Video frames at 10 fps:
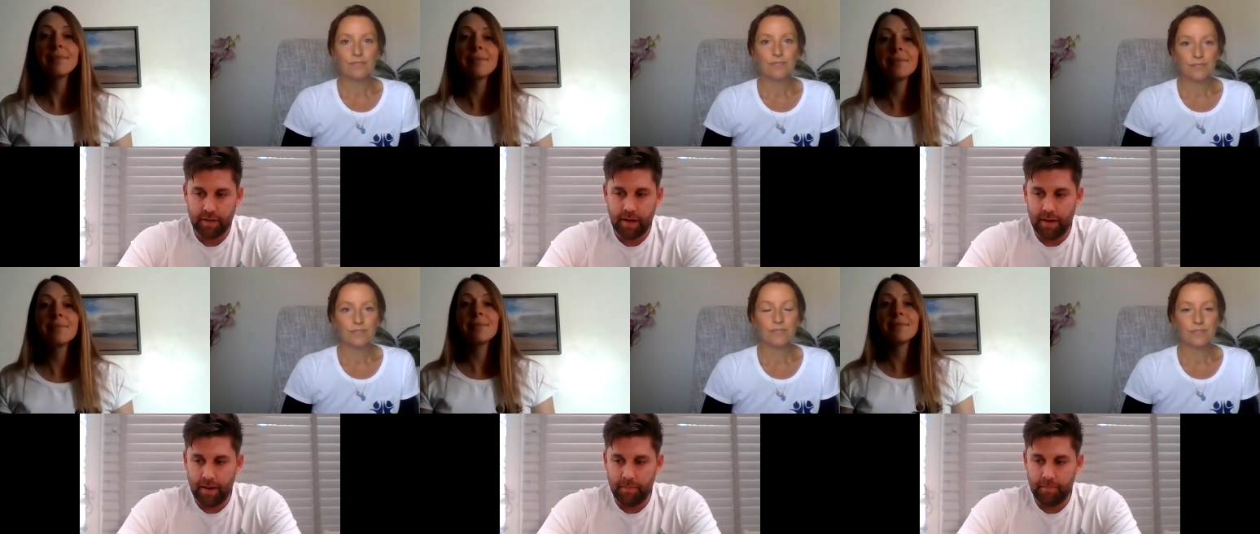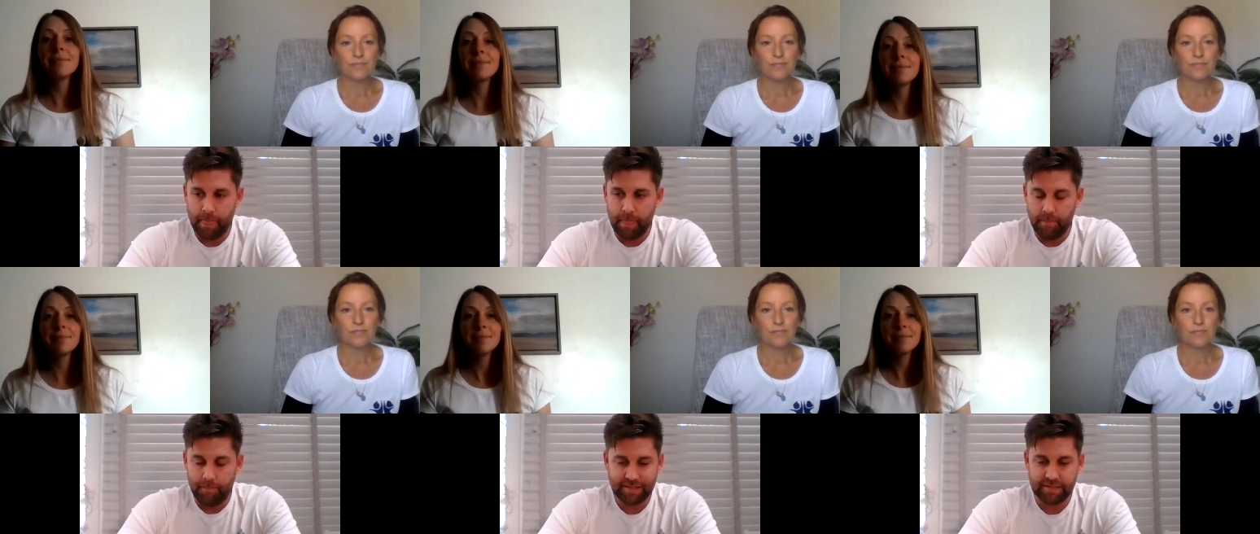Speaker 1: um,
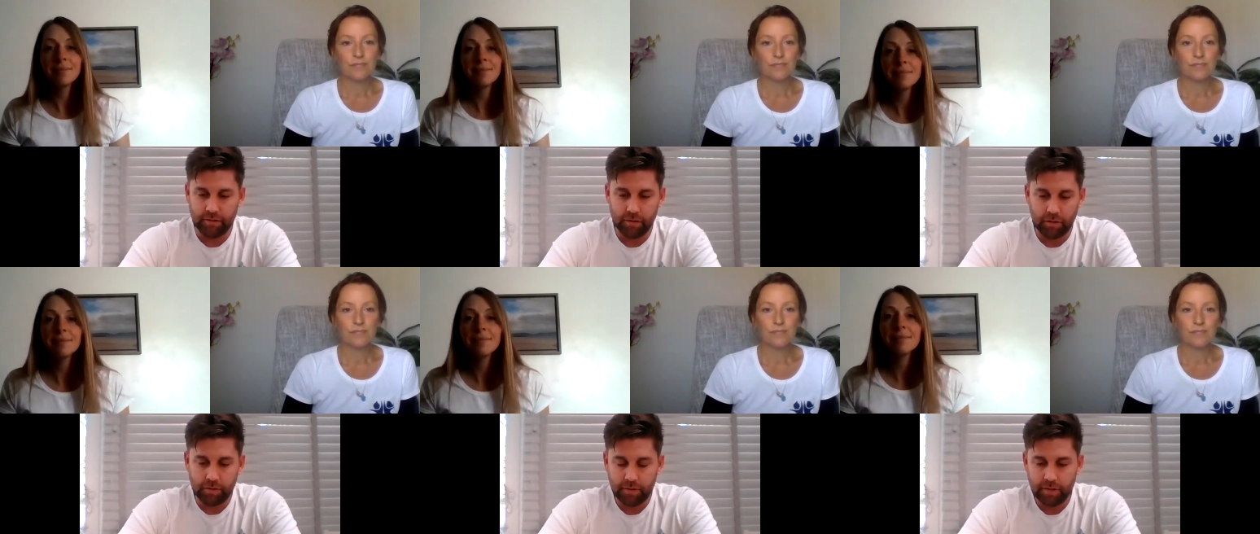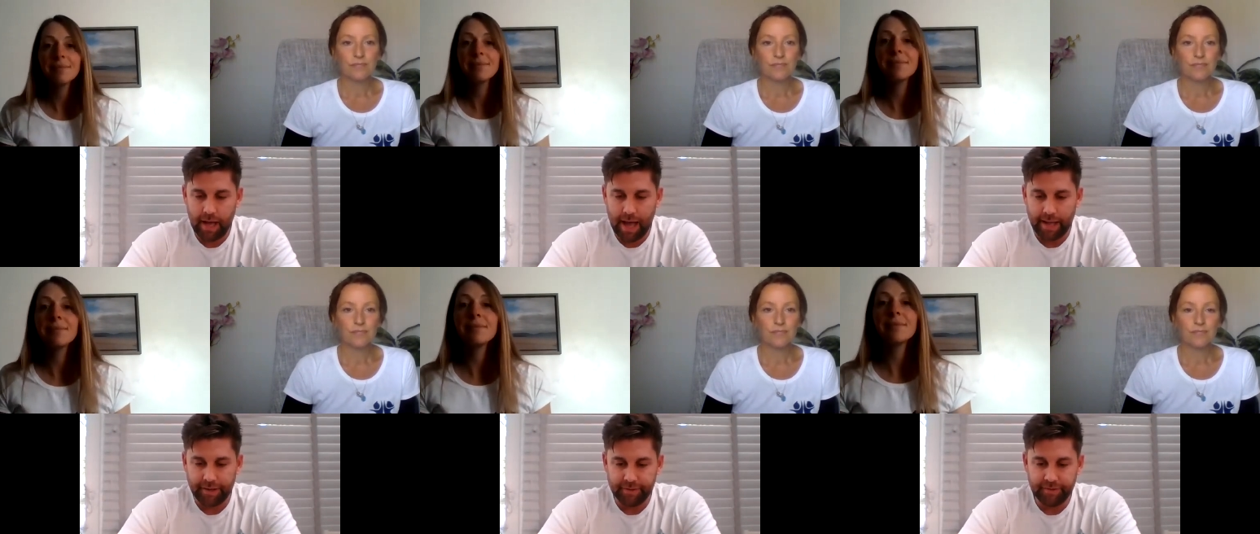at Bassetlaw,
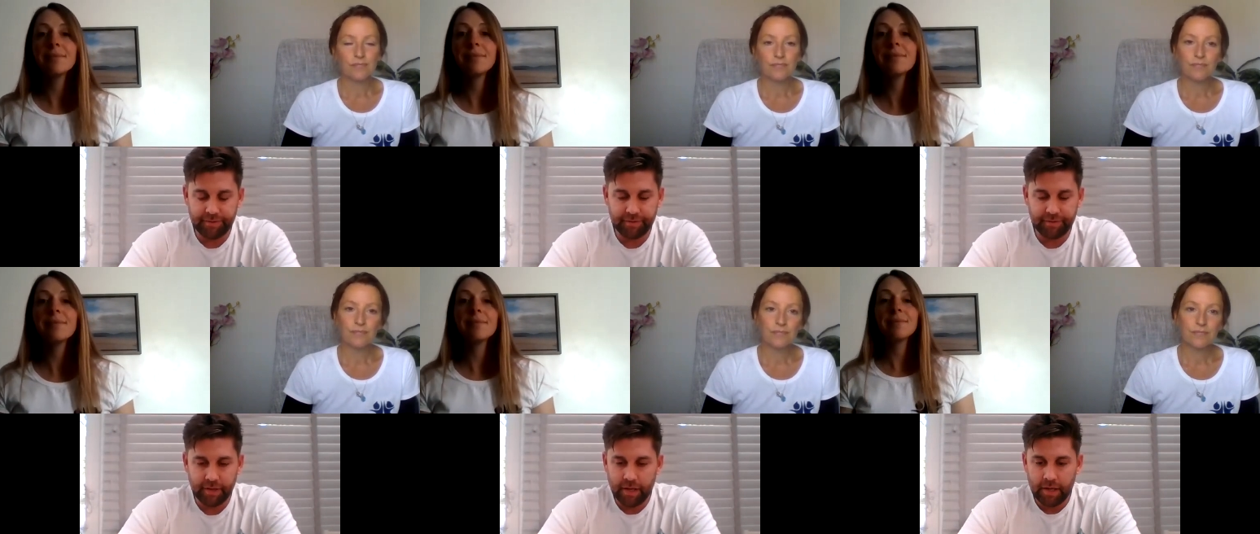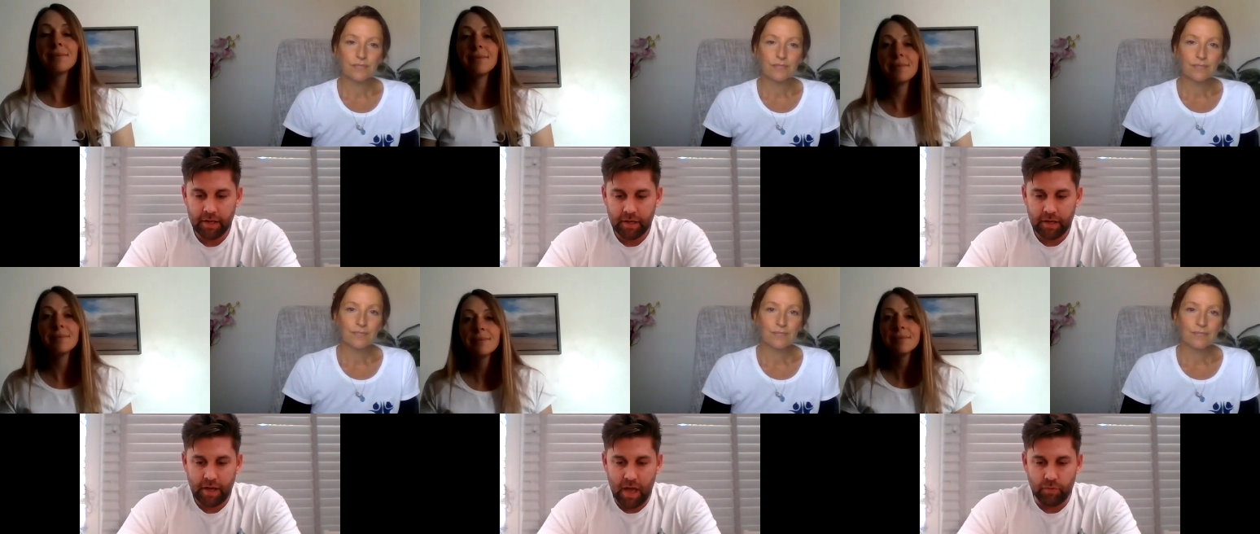and
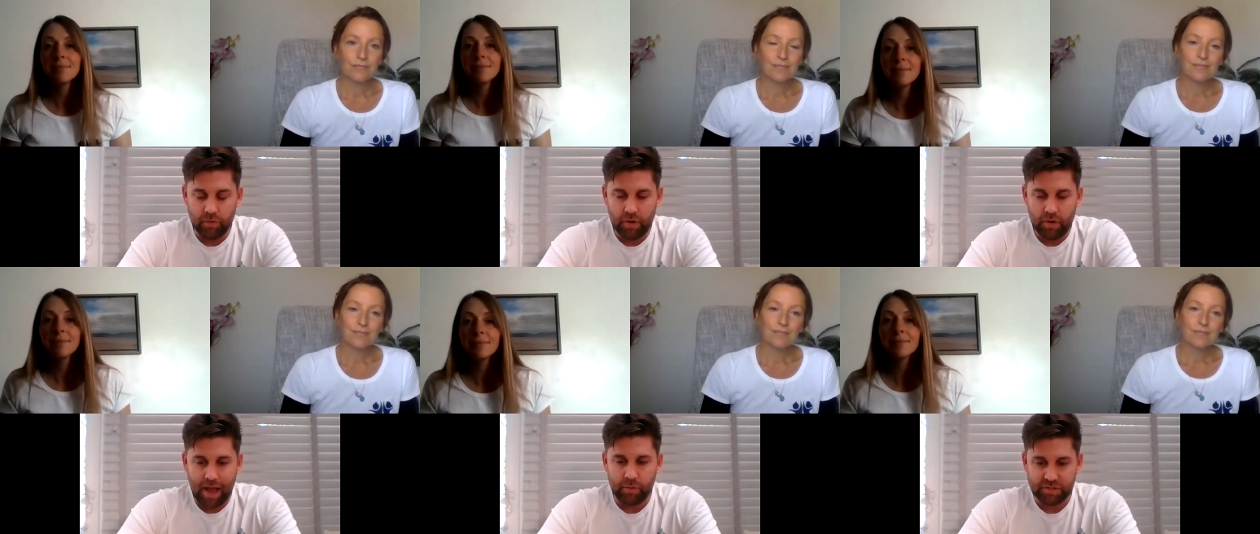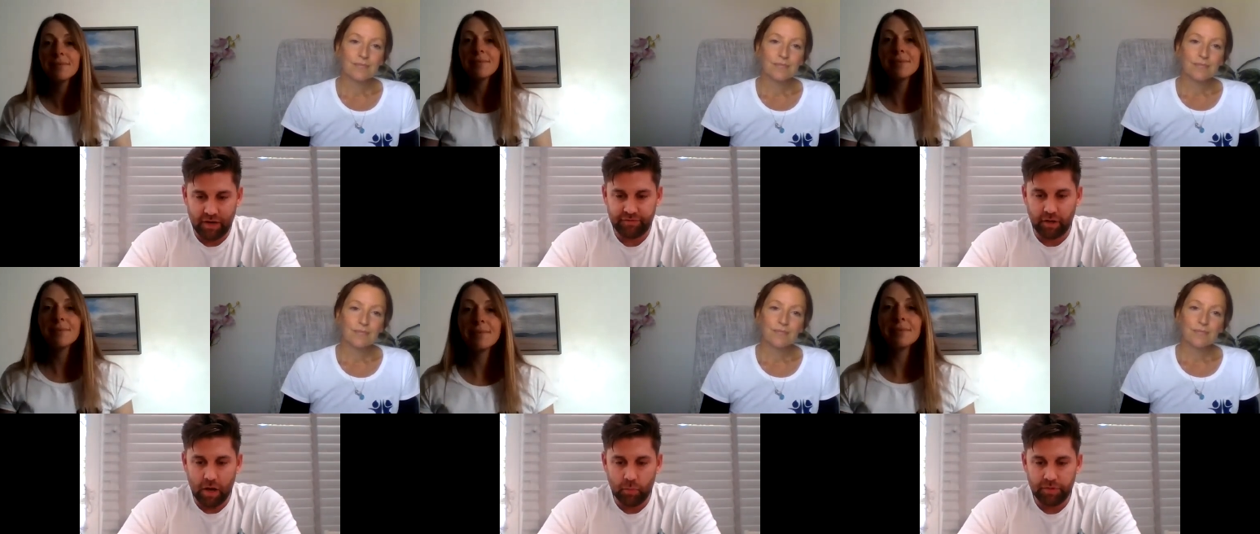and I was left
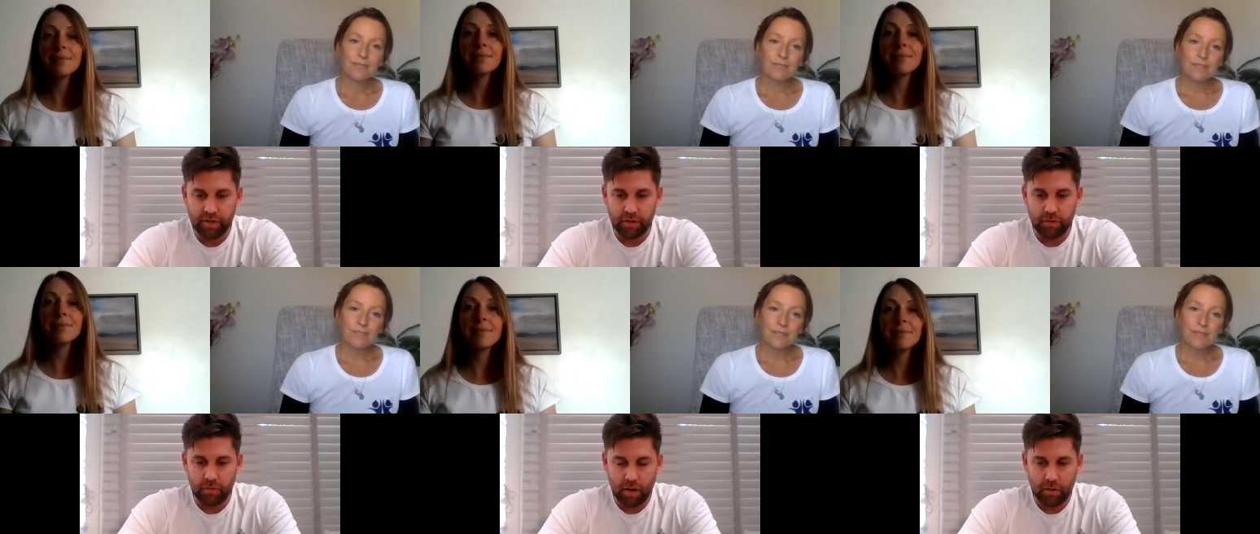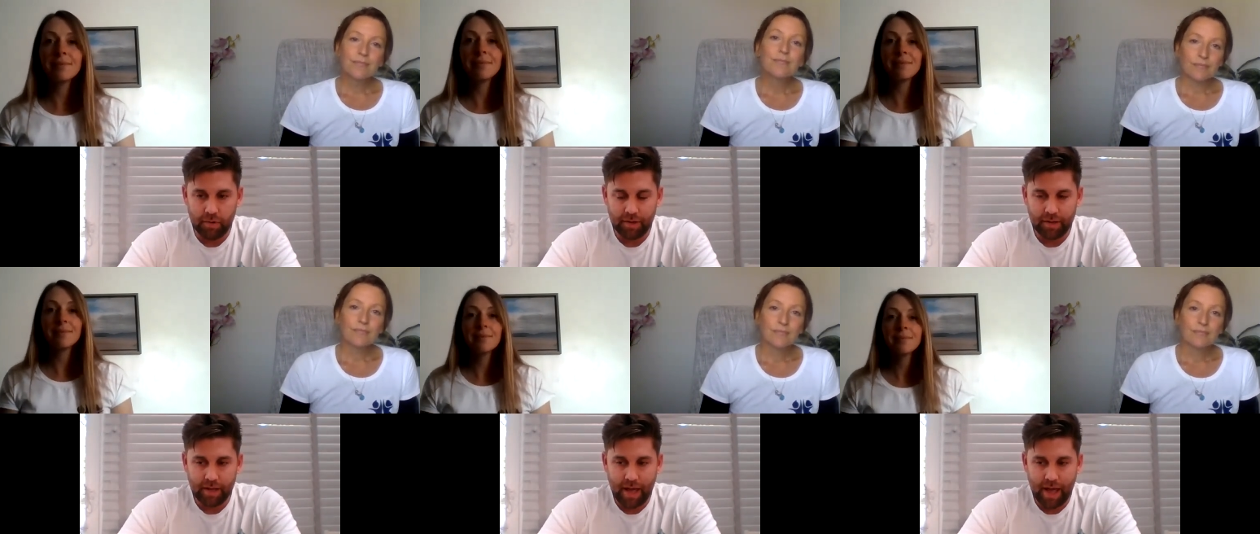alone with Hugo,
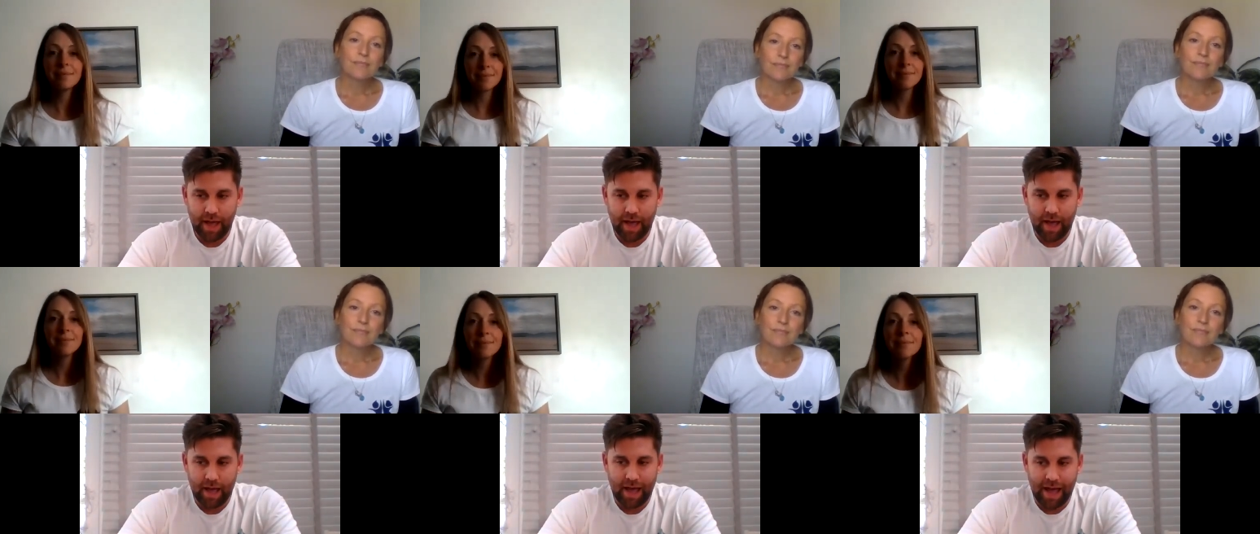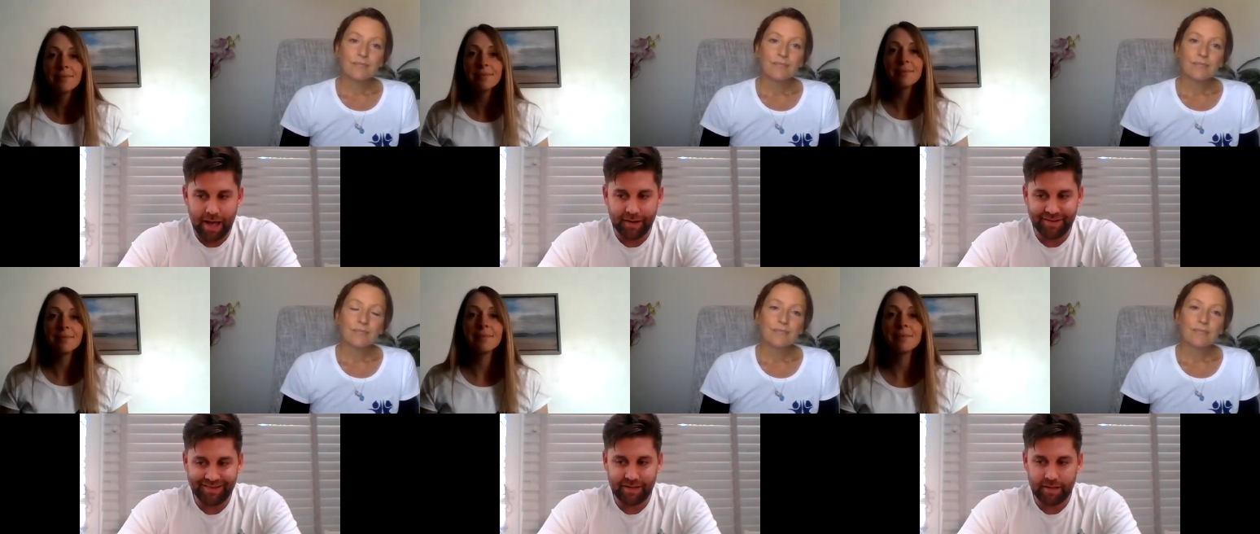
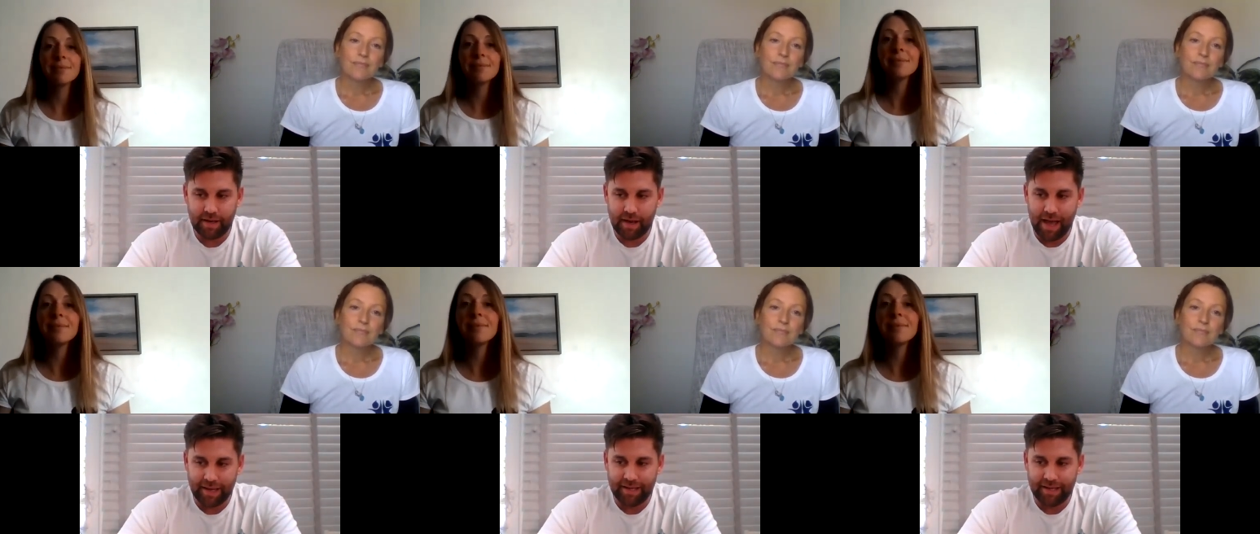and I